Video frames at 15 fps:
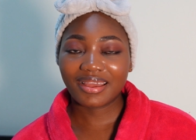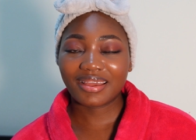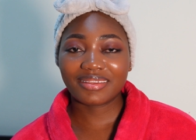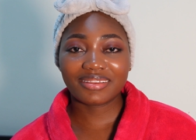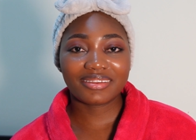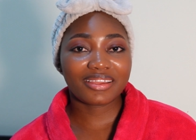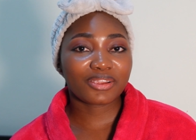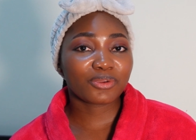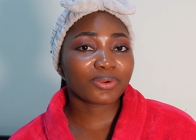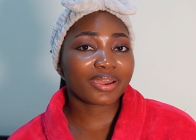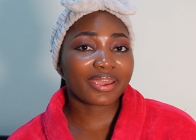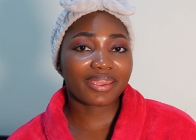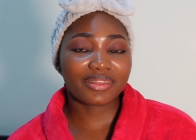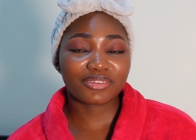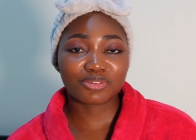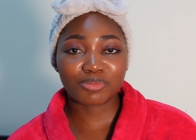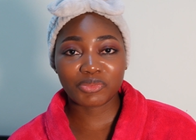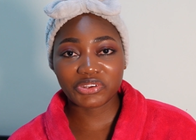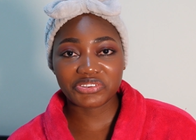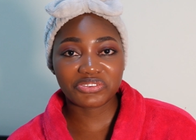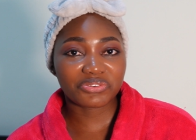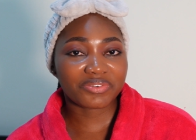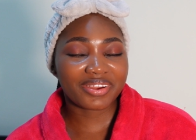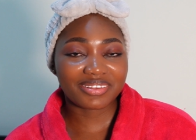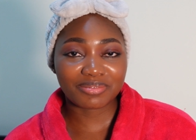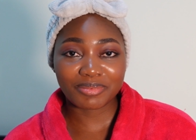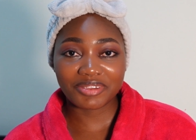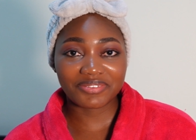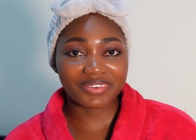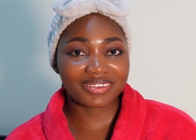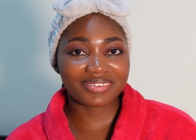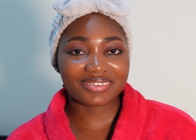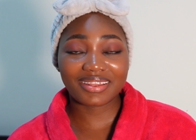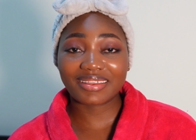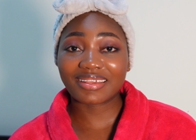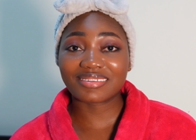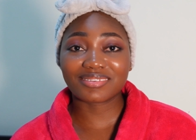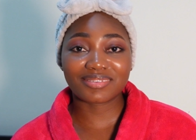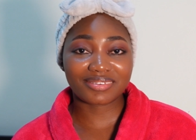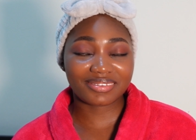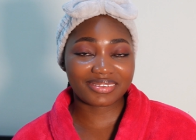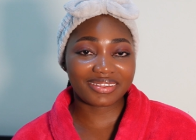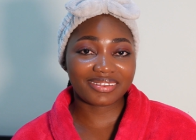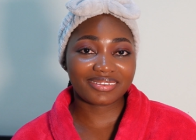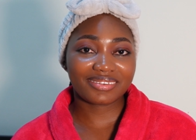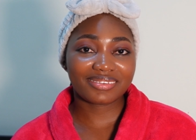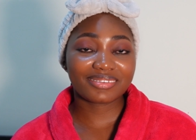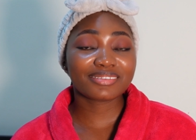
and then i go ahead to moisturize my face and that's just it